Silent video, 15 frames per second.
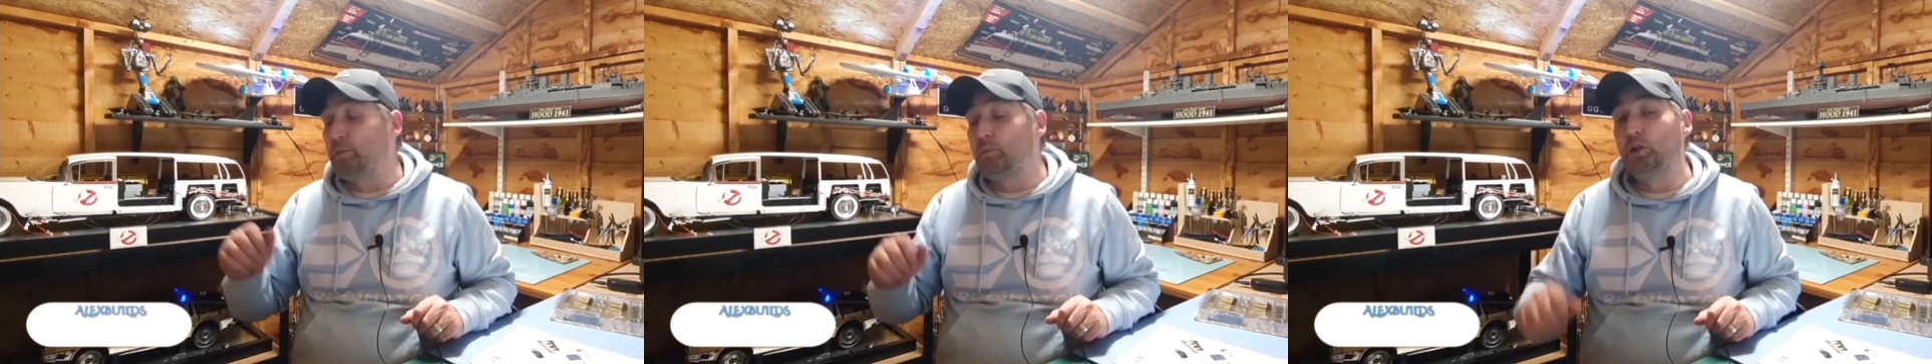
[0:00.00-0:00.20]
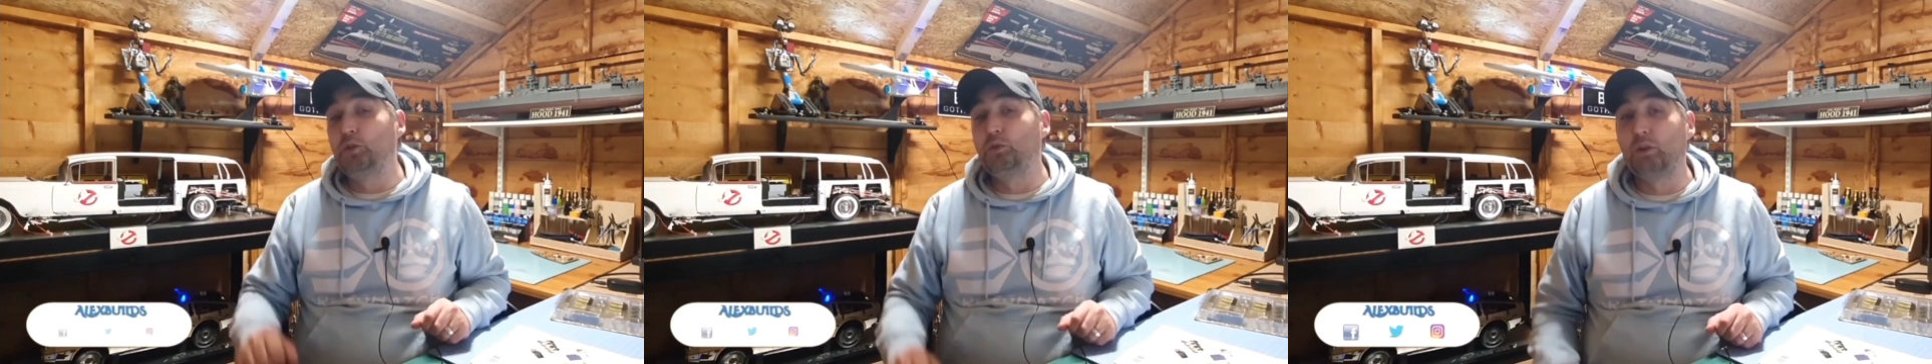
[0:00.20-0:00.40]
of
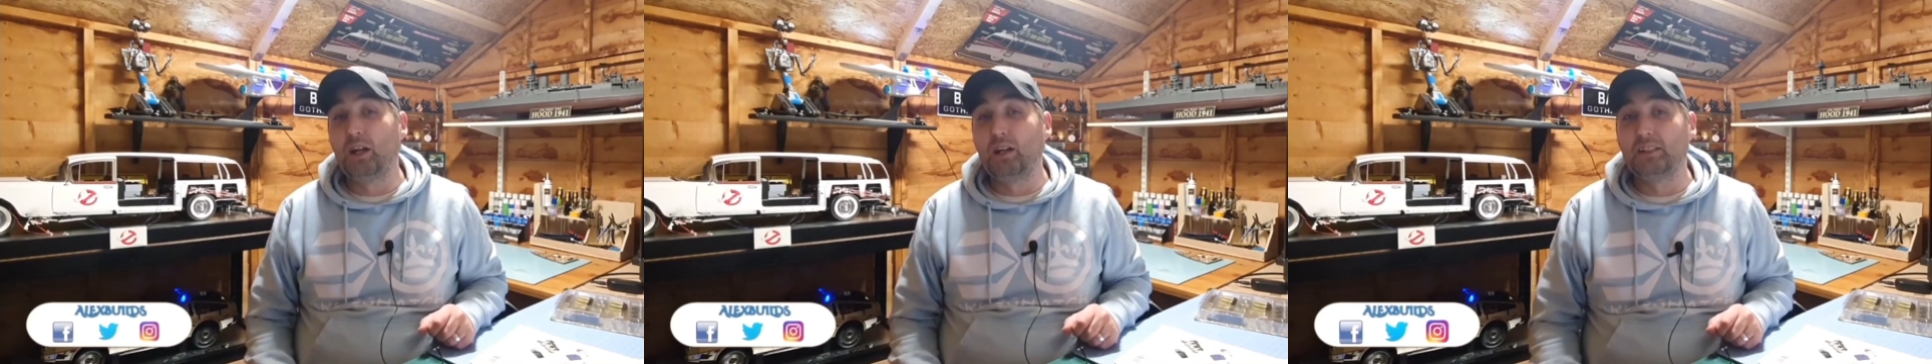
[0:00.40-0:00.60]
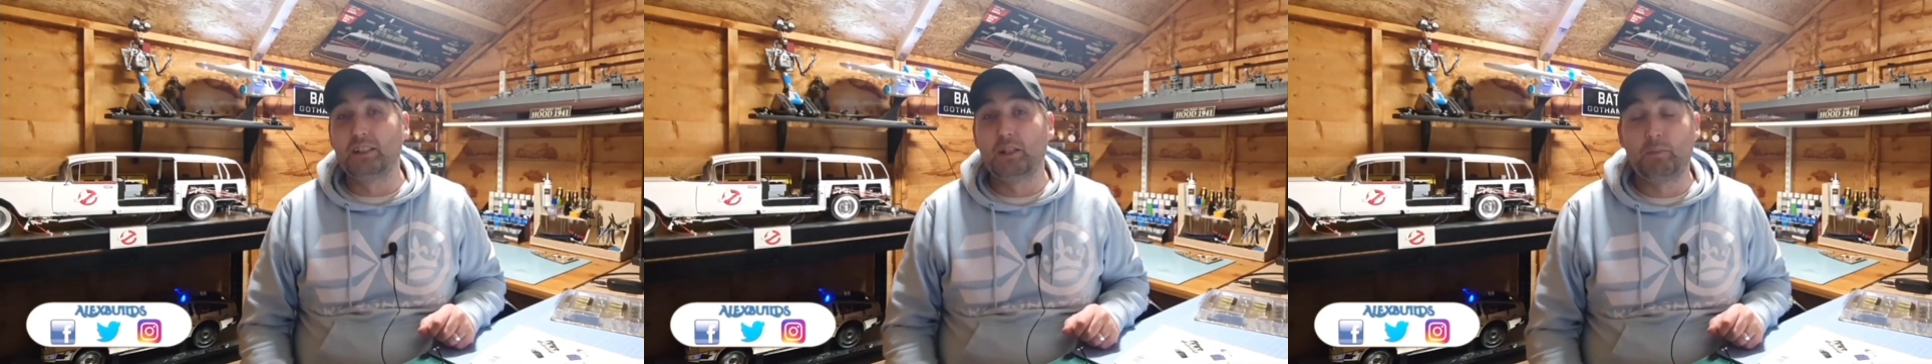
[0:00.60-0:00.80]
a move
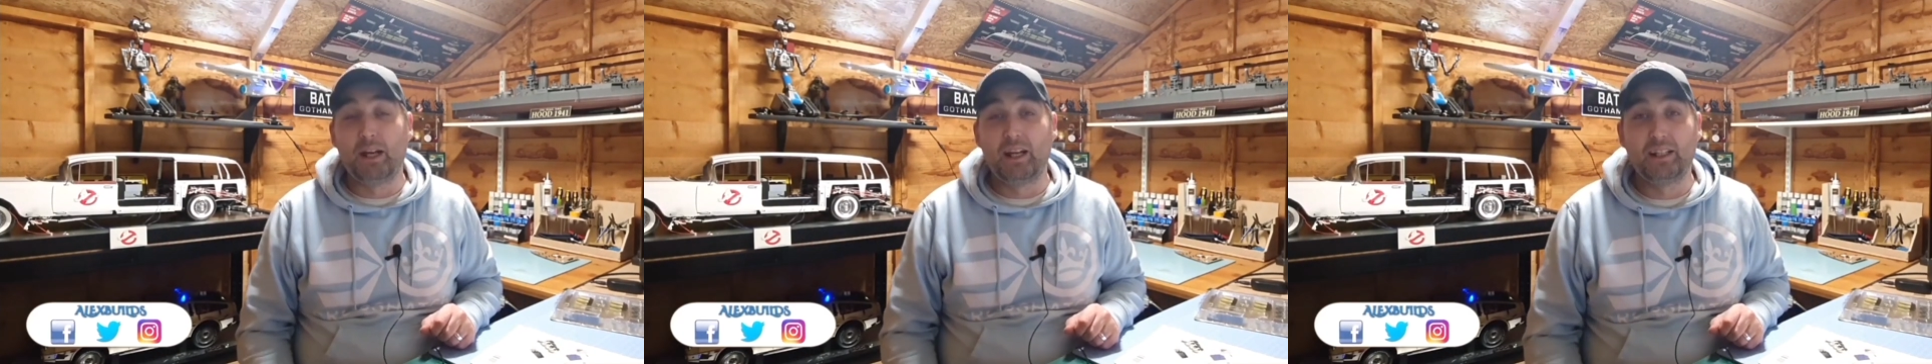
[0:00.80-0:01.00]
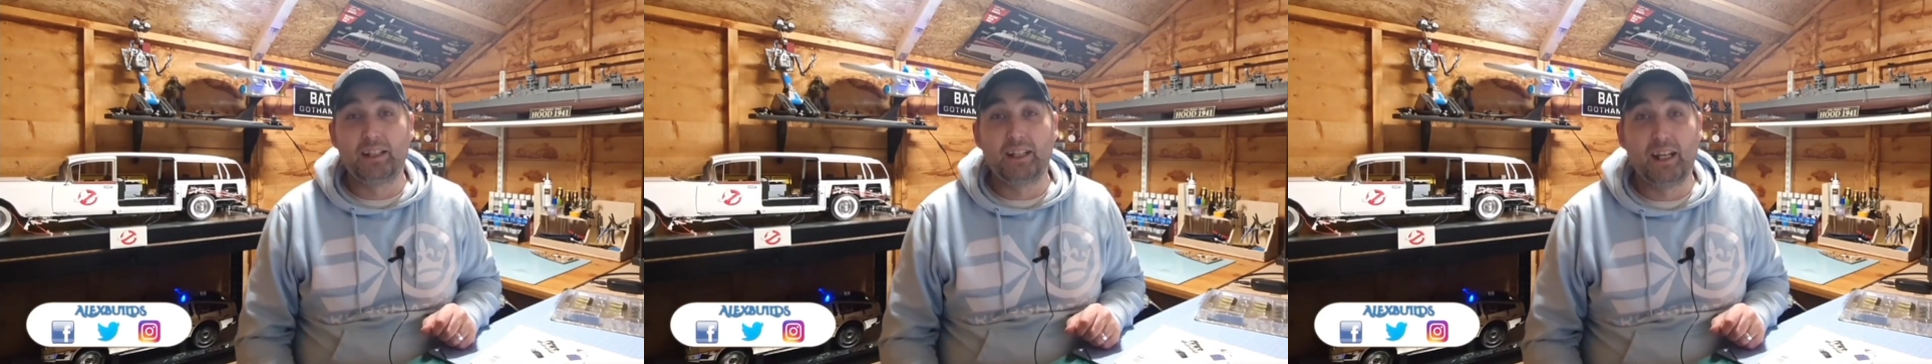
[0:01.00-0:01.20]
around in the
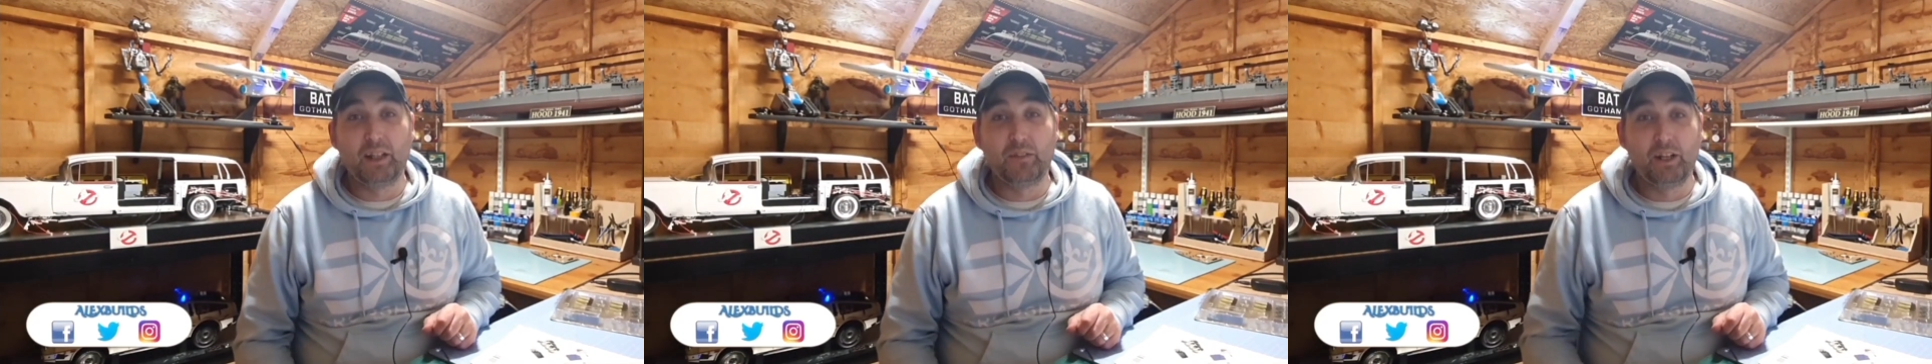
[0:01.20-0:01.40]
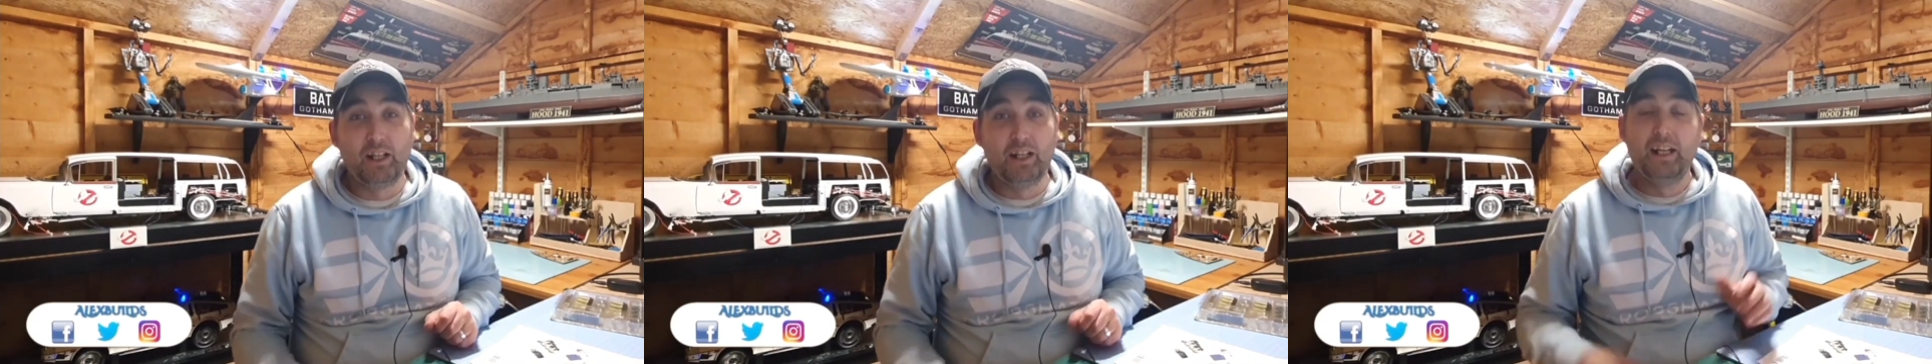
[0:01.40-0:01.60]
man
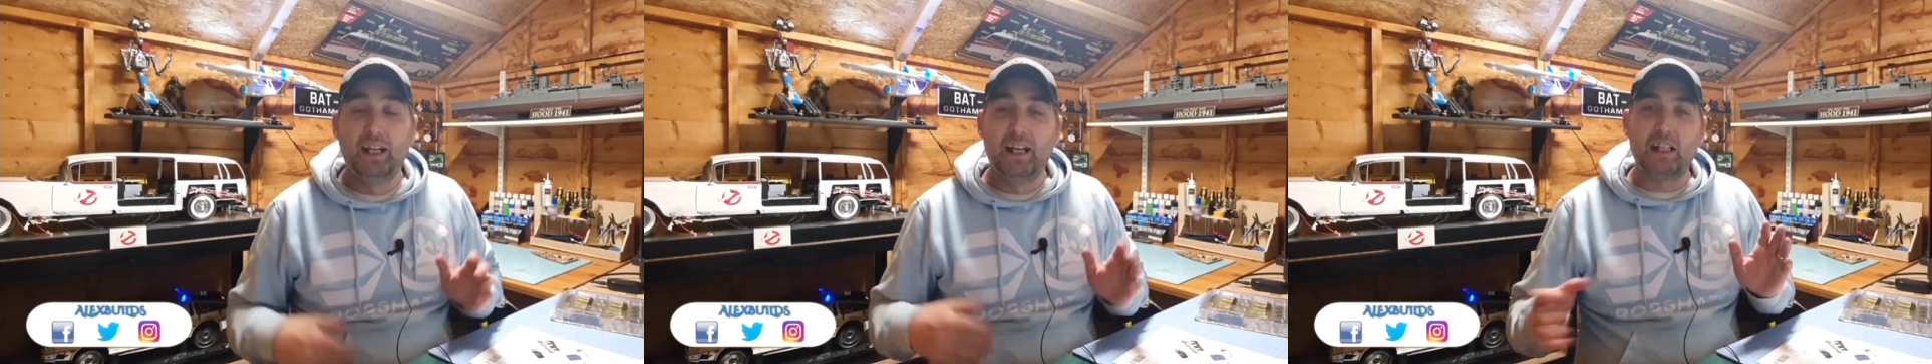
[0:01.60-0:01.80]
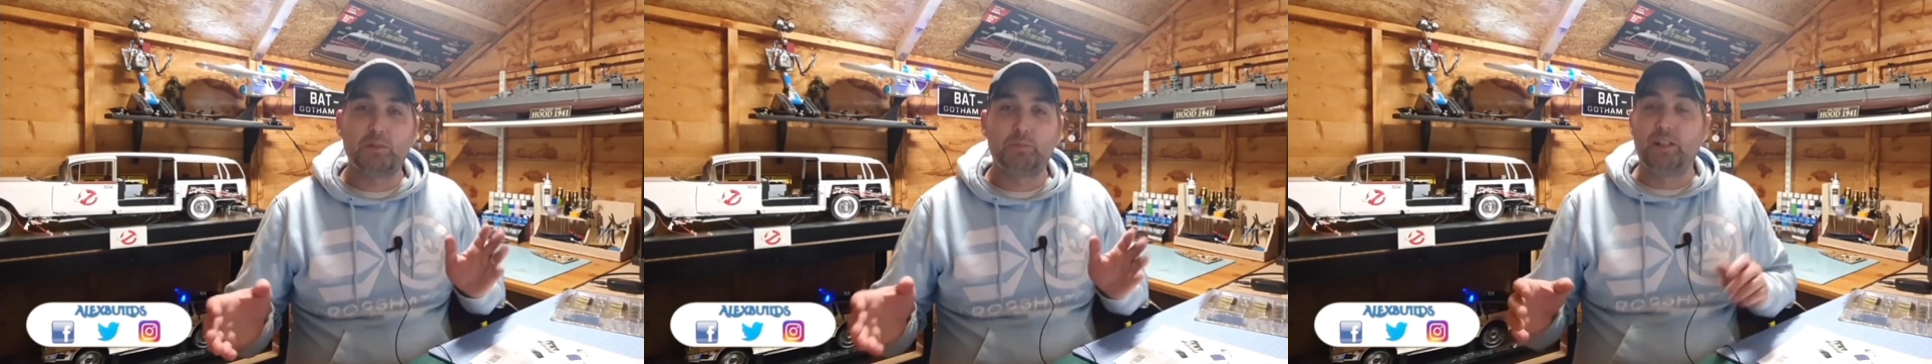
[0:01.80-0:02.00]
cave.
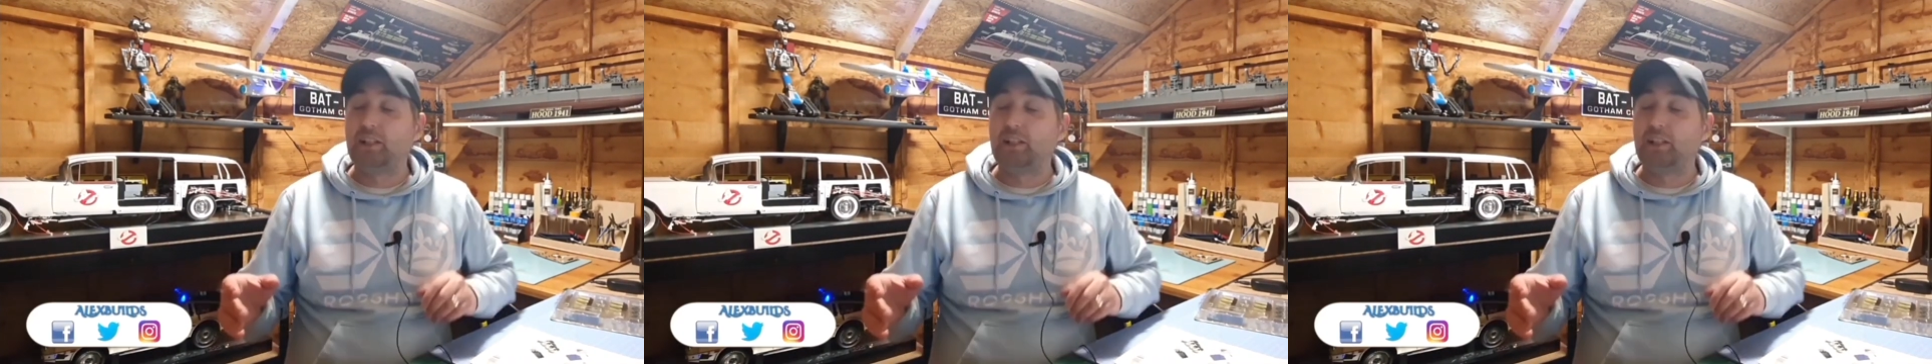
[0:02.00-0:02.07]
That's